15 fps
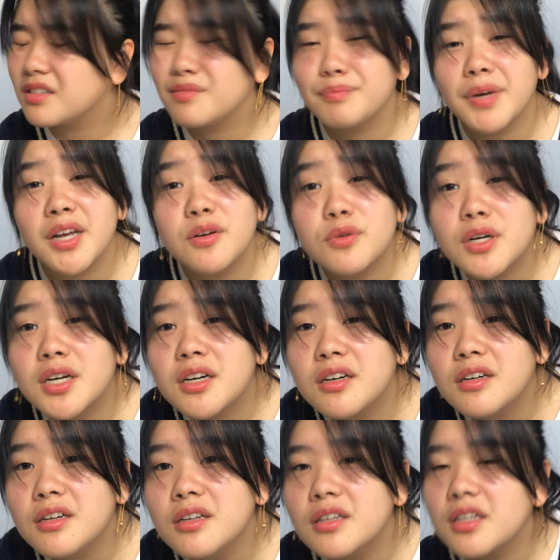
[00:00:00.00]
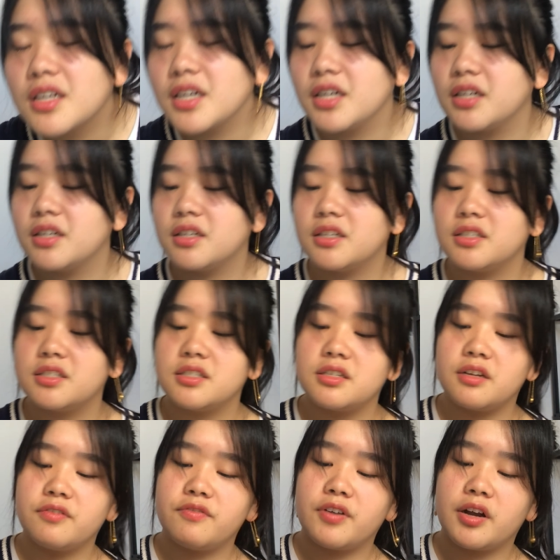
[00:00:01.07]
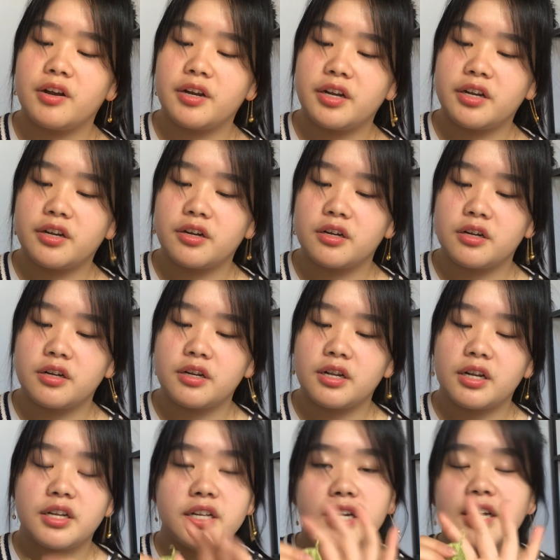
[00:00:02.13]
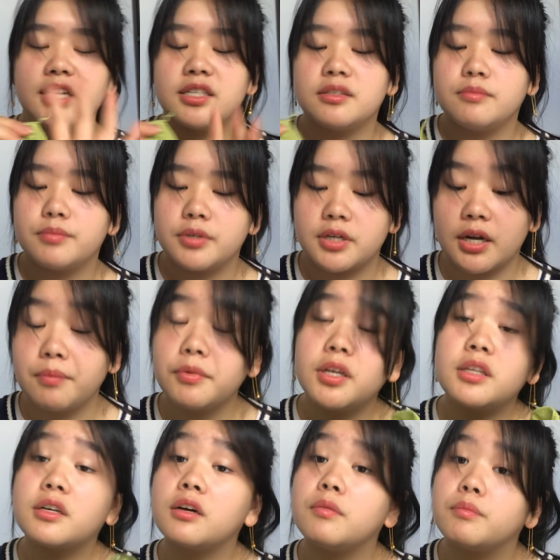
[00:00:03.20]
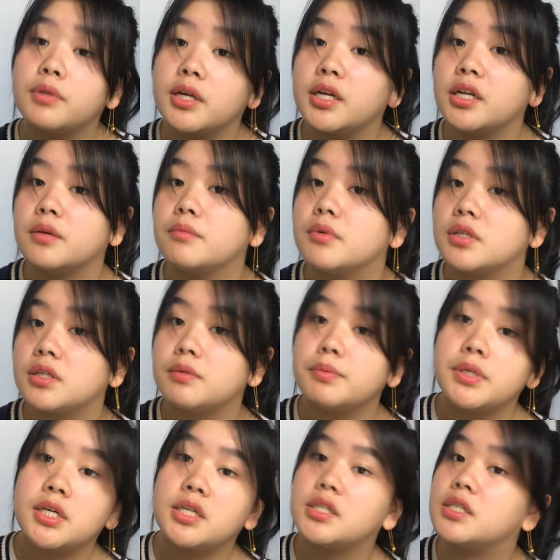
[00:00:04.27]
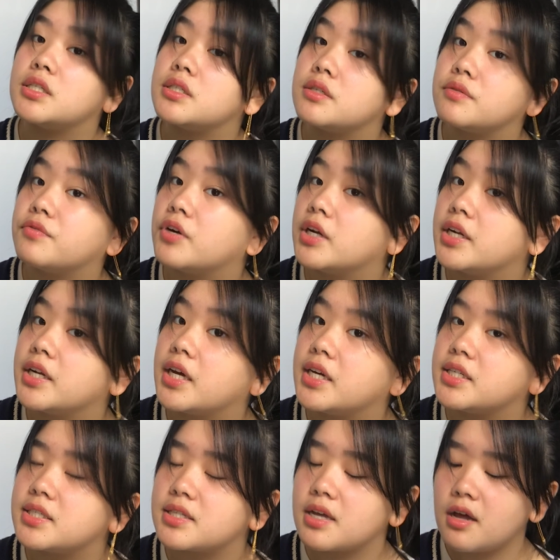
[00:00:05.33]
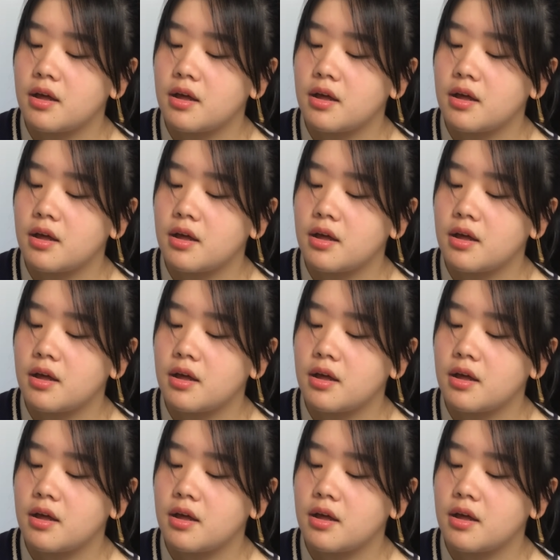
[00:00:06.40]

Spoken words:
made well, like it's not very good at the end, but I'm not complaining, but because it's still really nice.